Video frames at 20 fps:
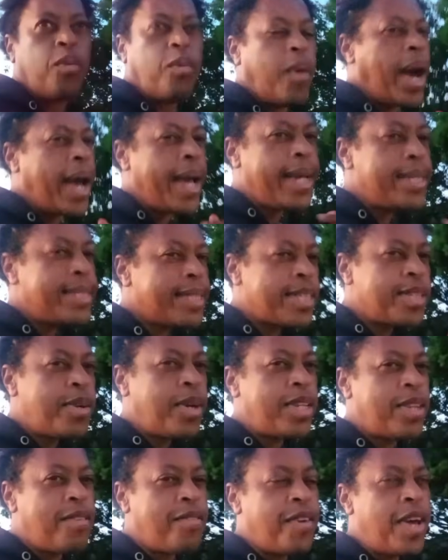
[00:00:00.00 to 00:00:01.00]
why is it
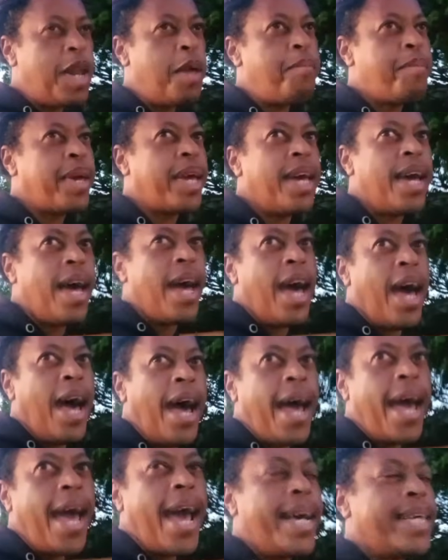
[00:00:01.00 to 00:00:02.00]
not developing
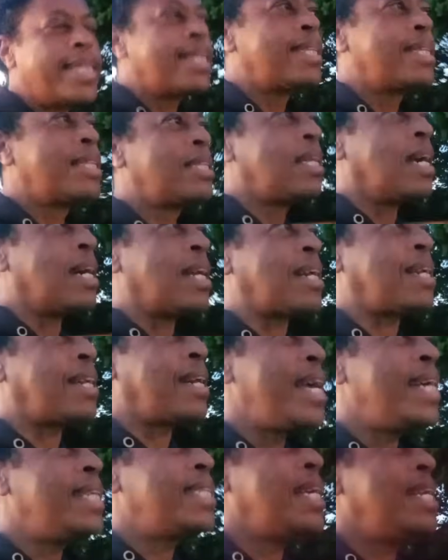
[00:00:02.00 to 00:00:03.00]
at the
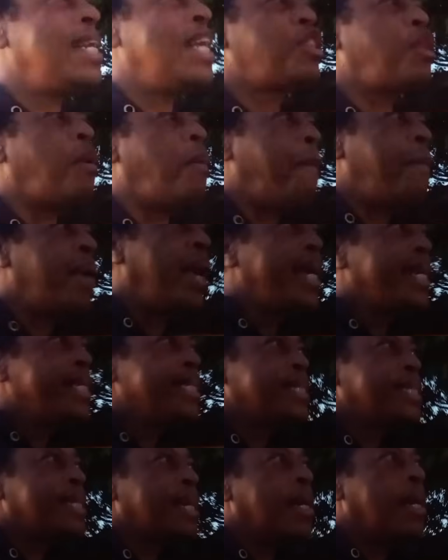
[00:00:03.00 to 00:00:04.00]
rate and at the
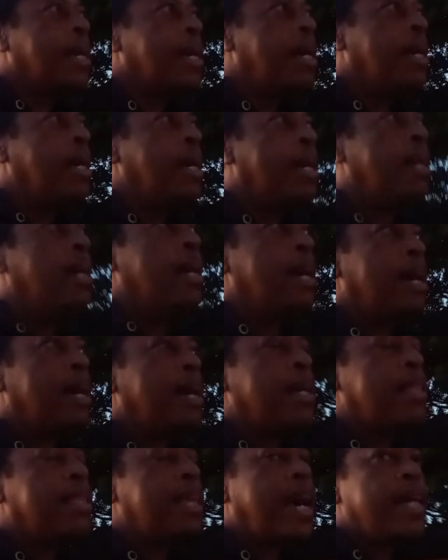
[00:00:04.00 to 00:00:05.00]
pace
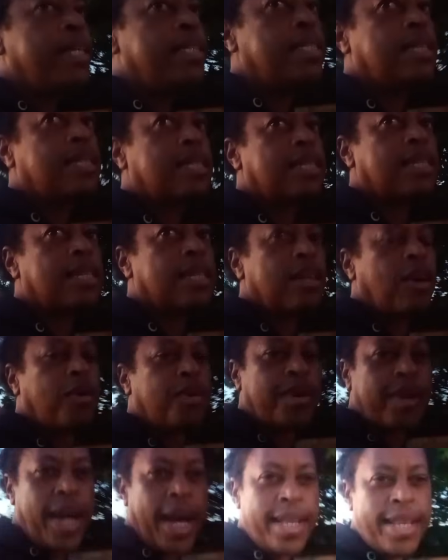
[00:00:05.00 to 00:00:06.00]
that
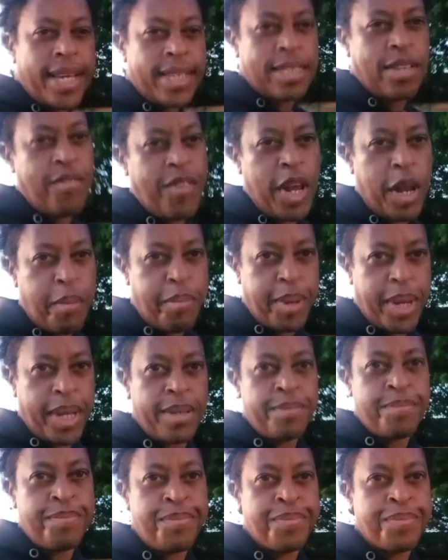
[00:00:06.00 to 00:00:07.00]
Orania is developing?
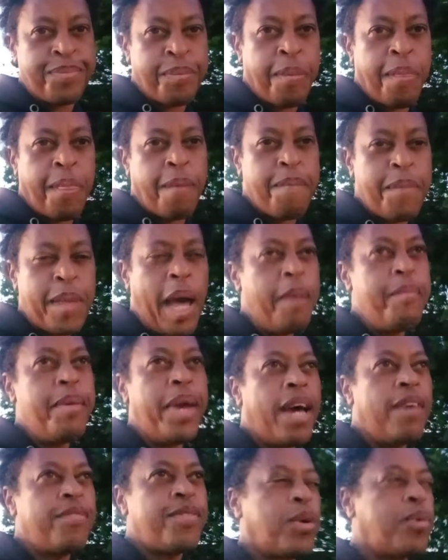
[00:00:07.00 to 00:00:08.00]
I mean,
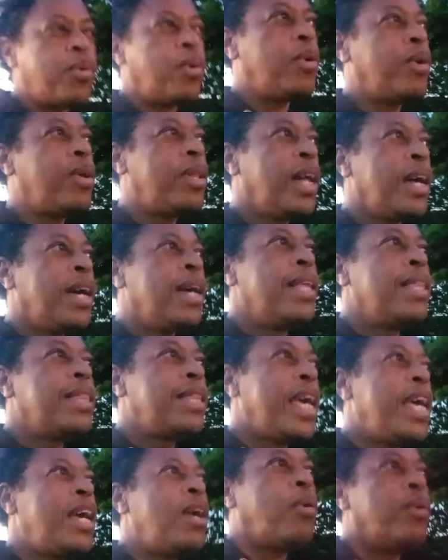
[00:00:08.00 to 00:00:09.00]
after all,
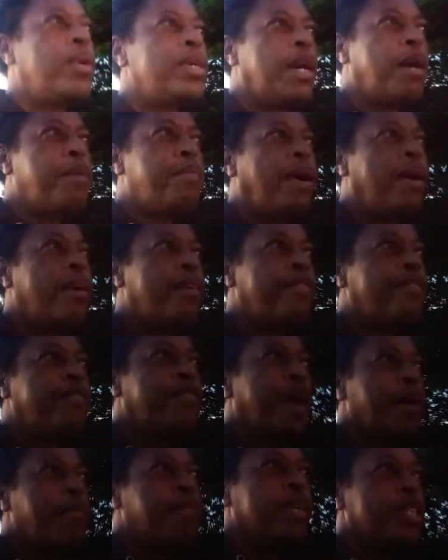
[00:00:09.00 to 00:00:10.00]
the Ingonyama
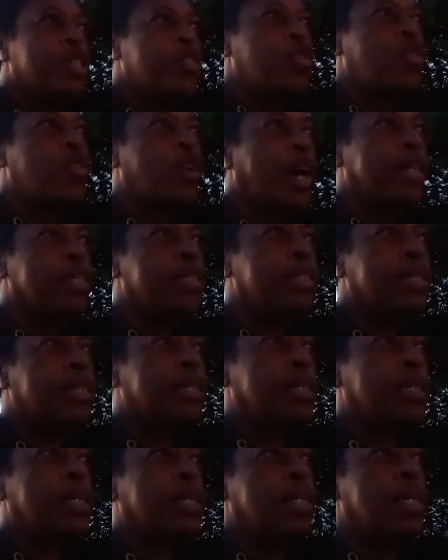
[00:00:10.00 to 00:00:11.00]
Family Trust,
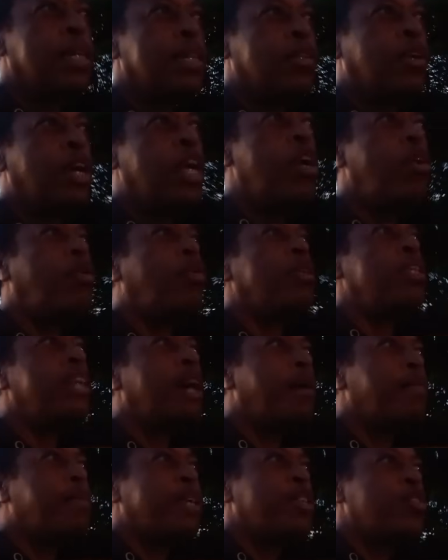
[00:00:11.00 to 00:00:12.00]
the
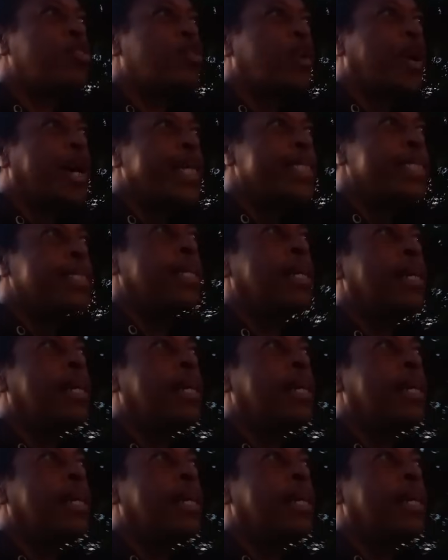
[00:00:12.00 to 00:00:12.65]
Ingonyama Trust